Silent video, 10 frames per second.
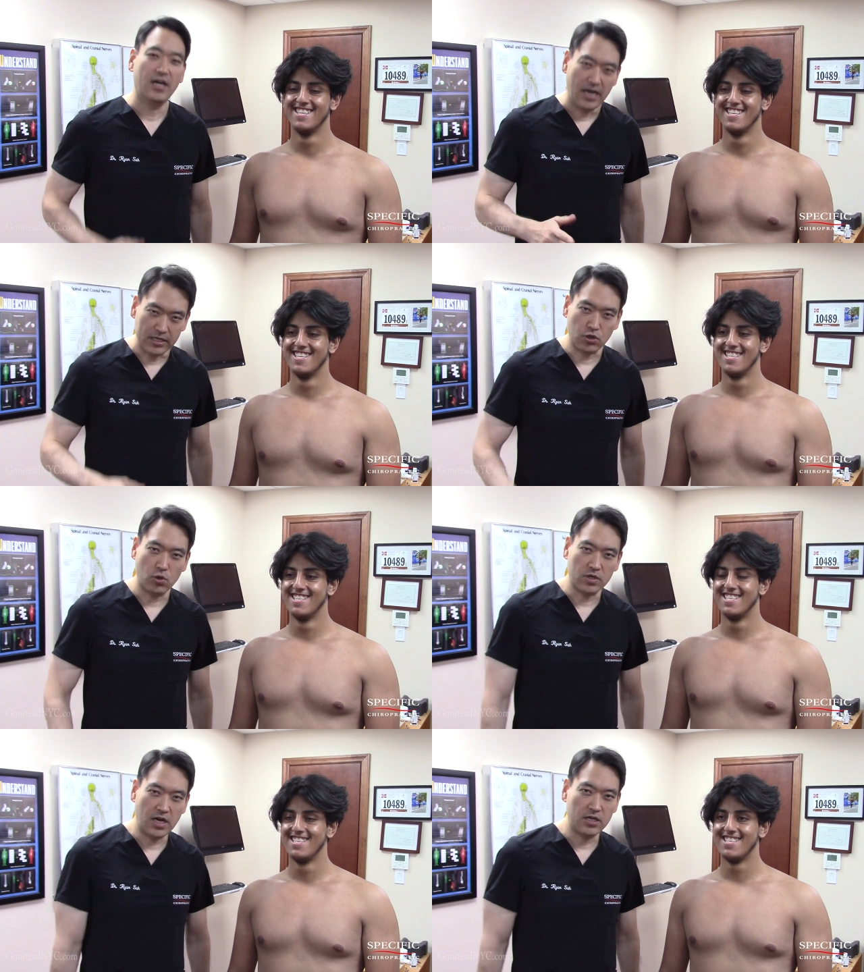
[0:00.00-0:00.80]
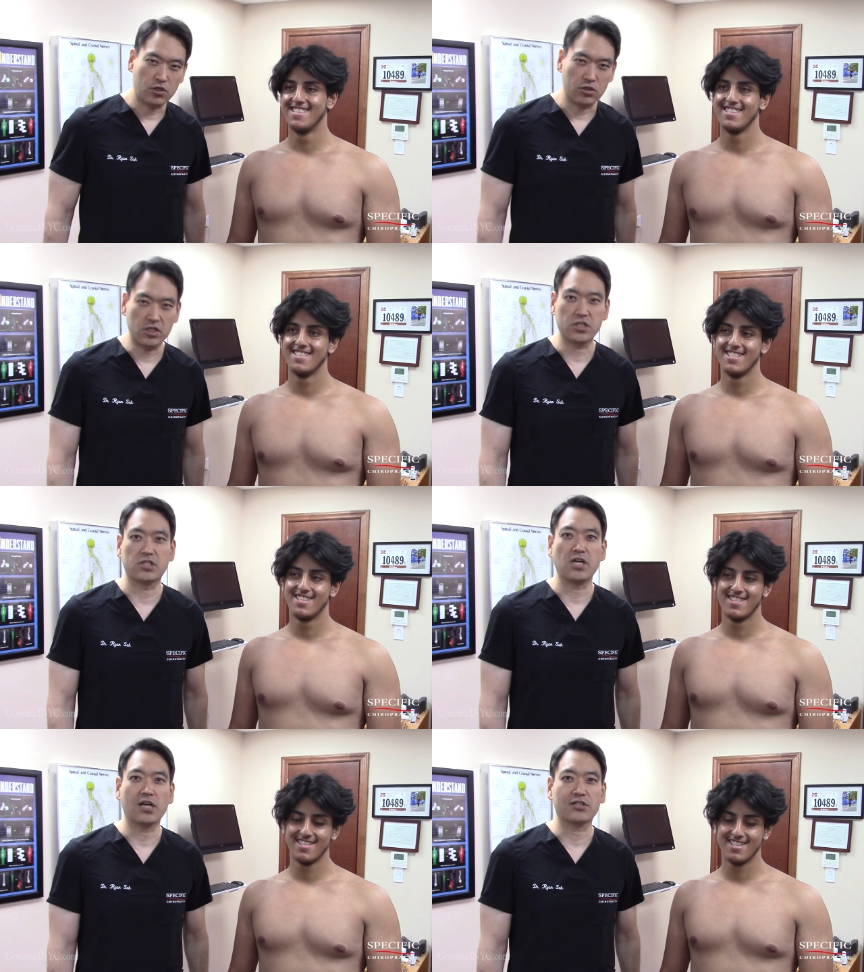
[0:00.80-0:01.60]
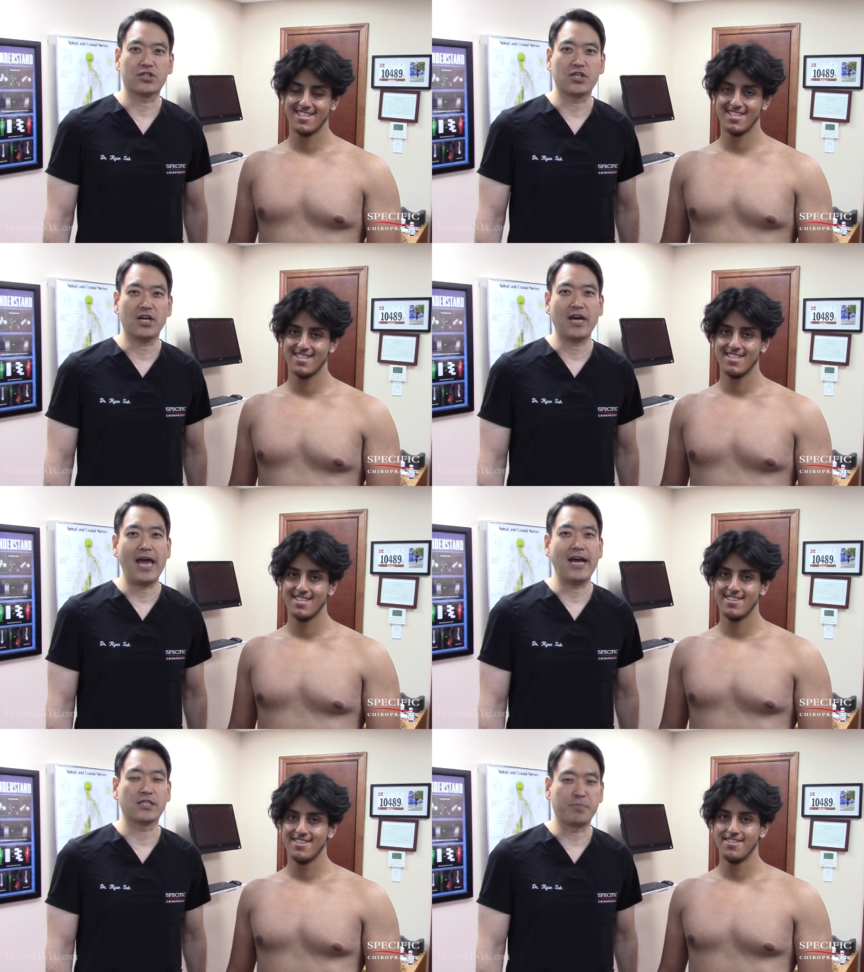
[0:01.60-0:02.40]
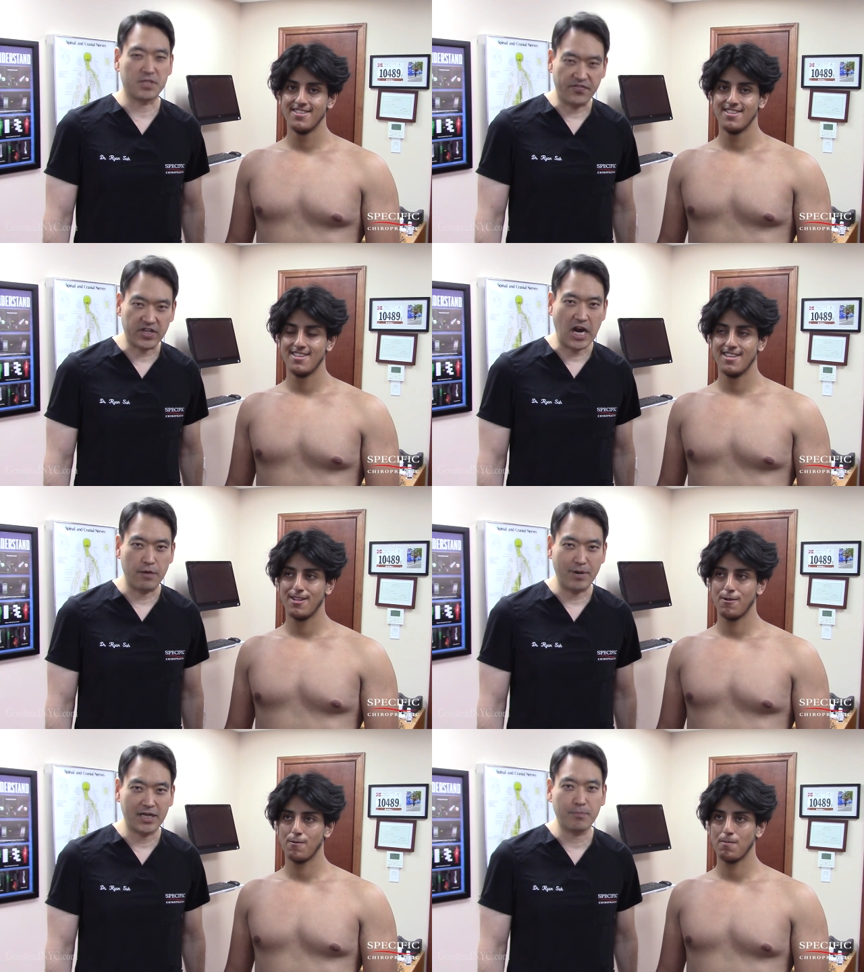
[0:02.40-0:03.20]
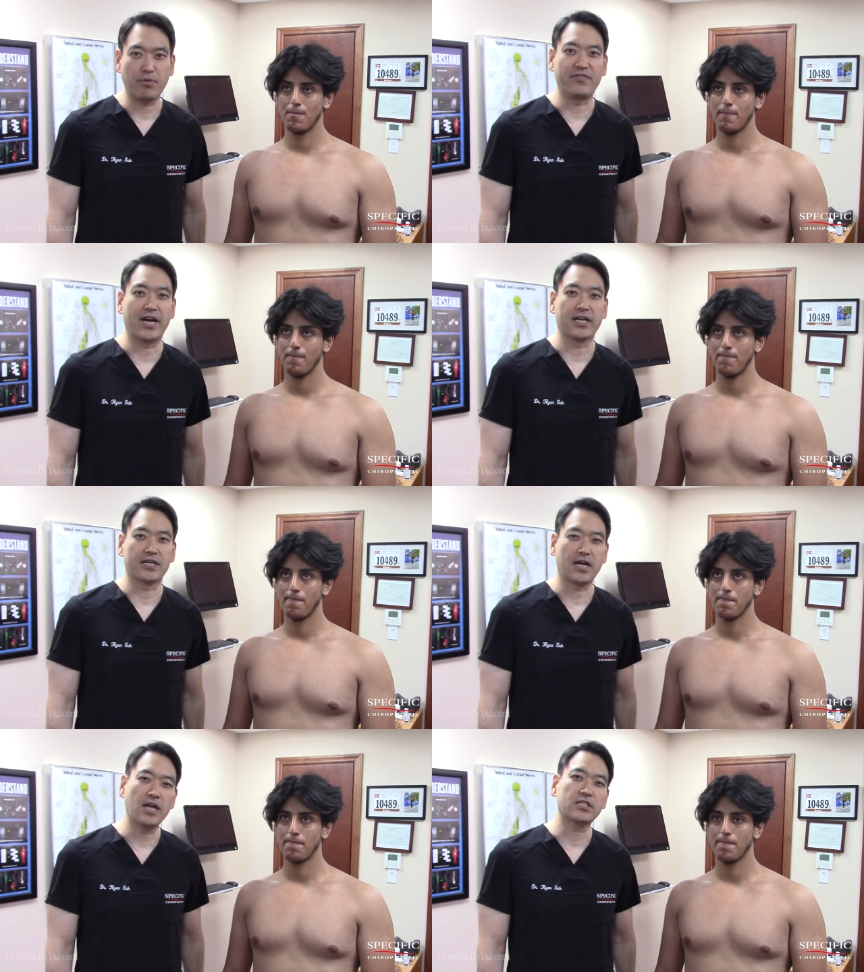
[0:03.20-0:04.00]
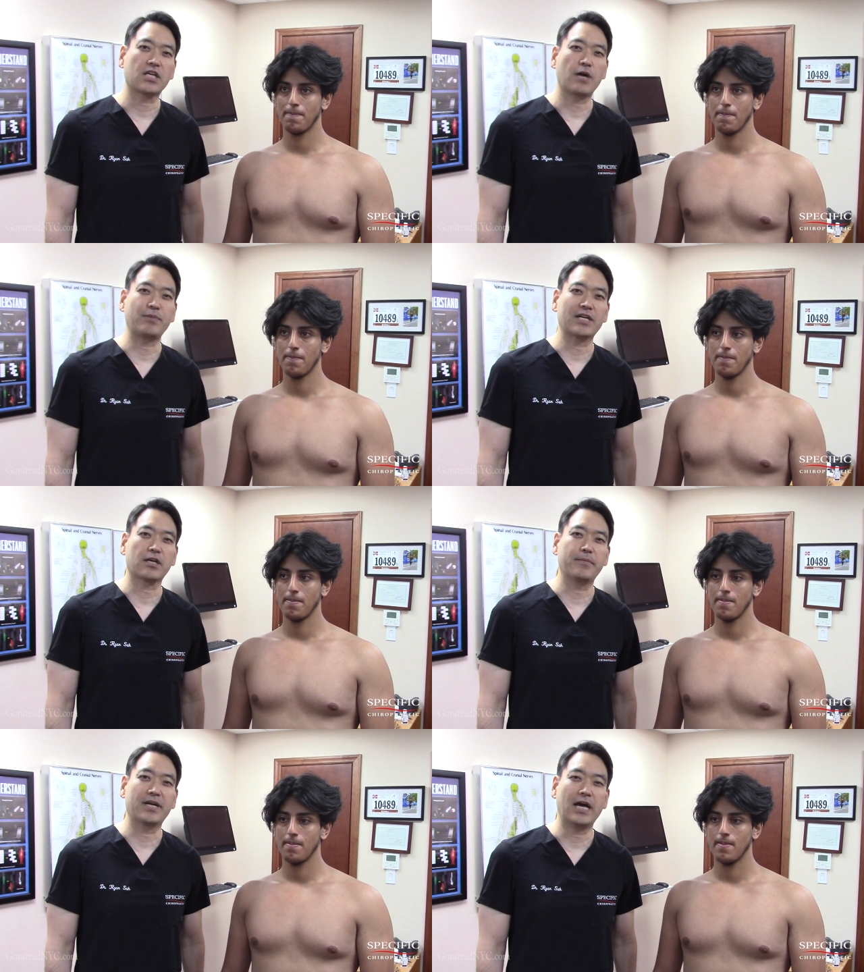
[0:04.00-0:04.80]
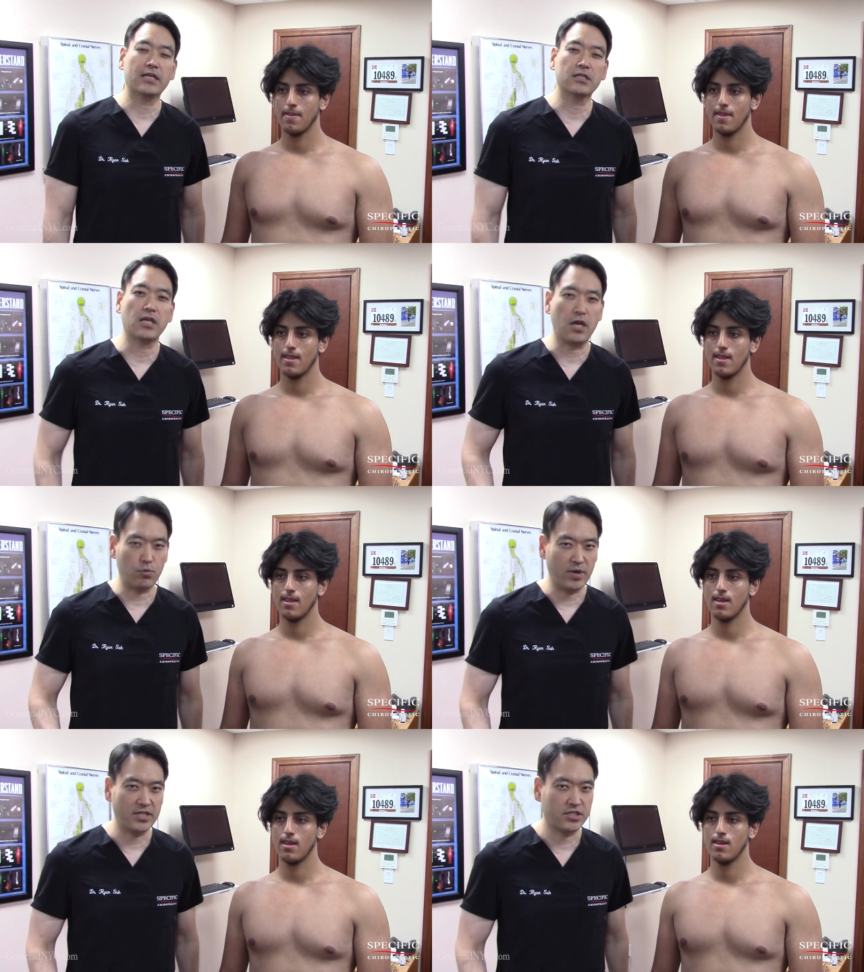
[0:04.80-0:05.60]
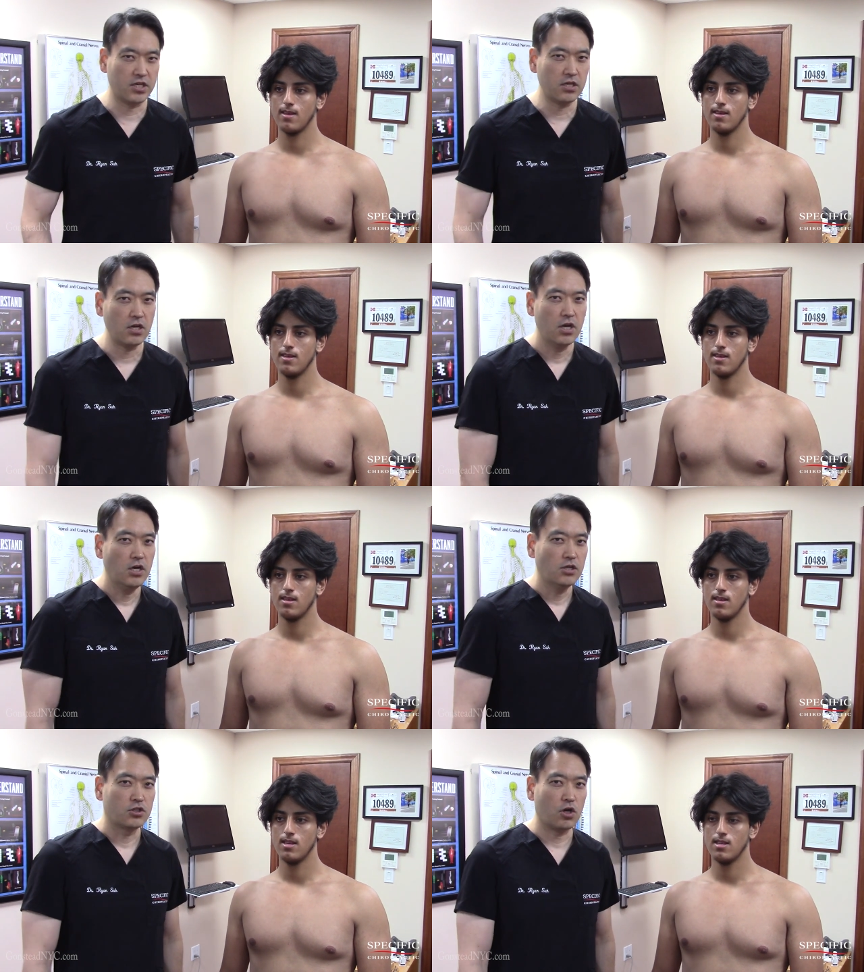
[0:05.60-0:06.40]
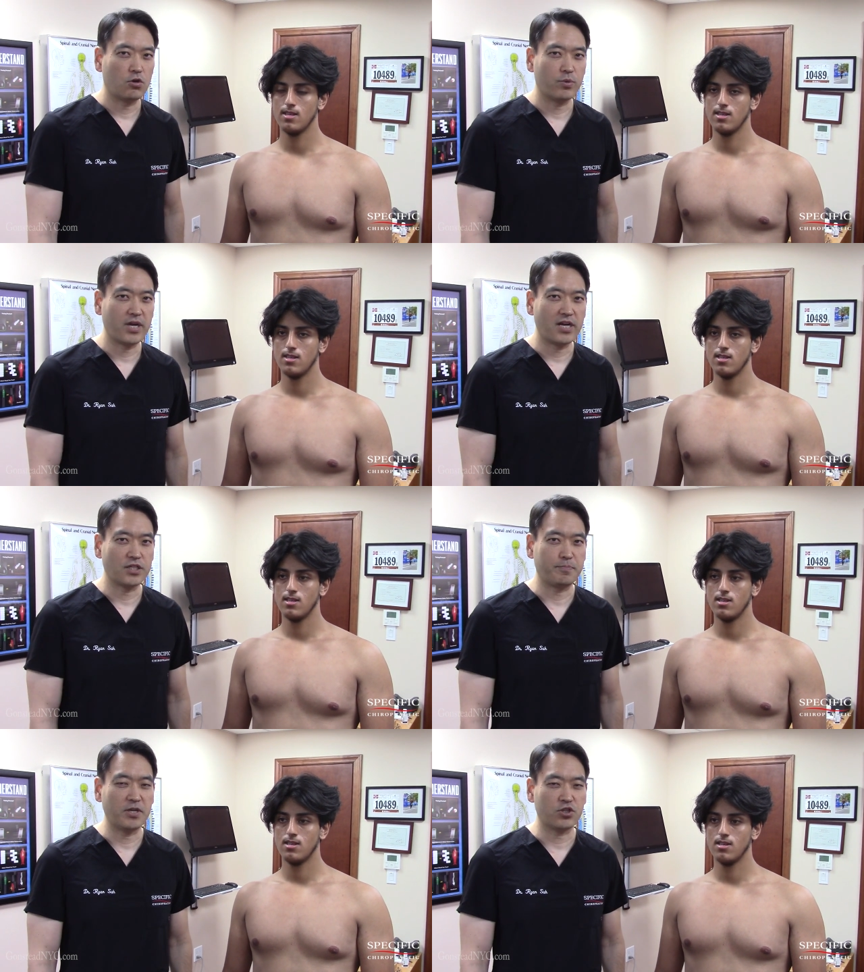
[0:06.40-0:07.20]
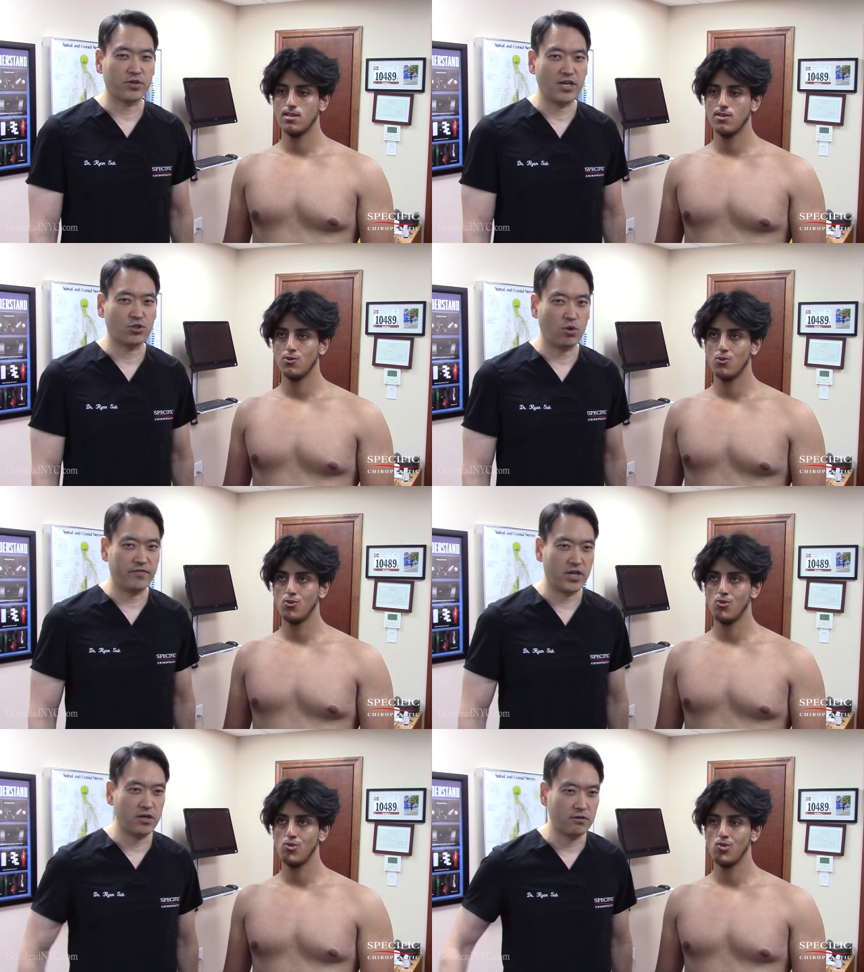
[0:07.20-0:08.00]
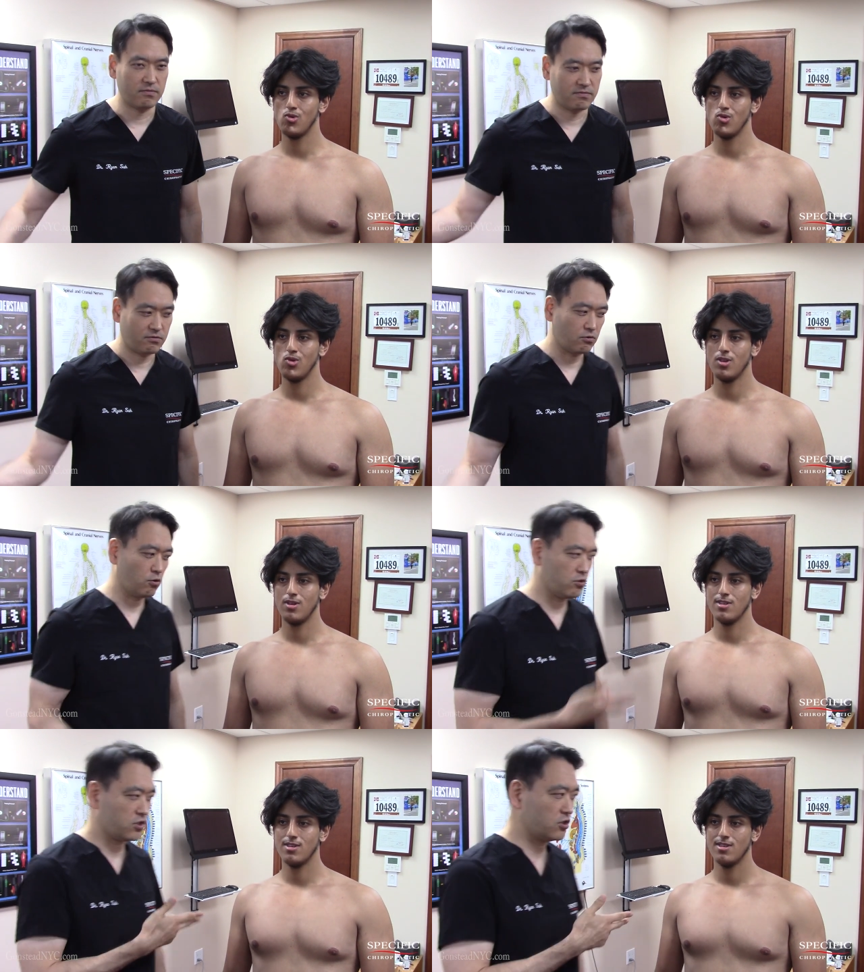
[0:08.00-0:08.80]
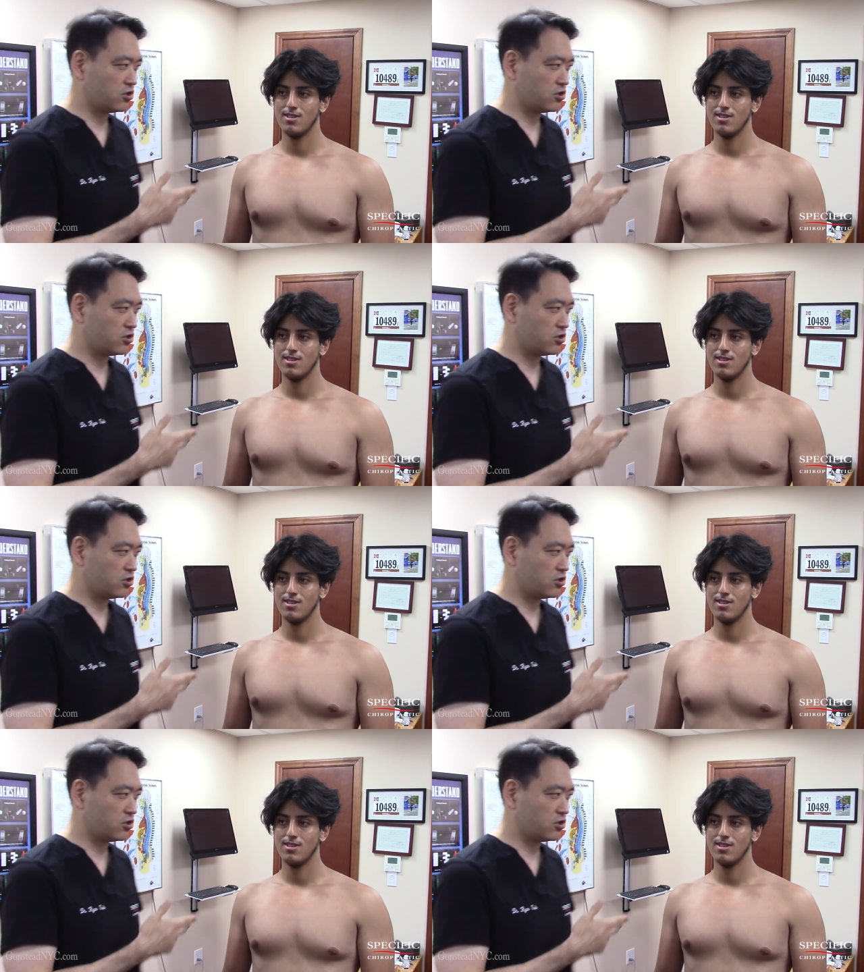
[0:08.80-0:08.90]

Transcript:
Speaker 1: How's it going, guys? So this is Dr. Suh at Specific Chiropractic, providing Gonstead Chiropractic, Manhattan, NYC. So we got a special guest over here. Close in,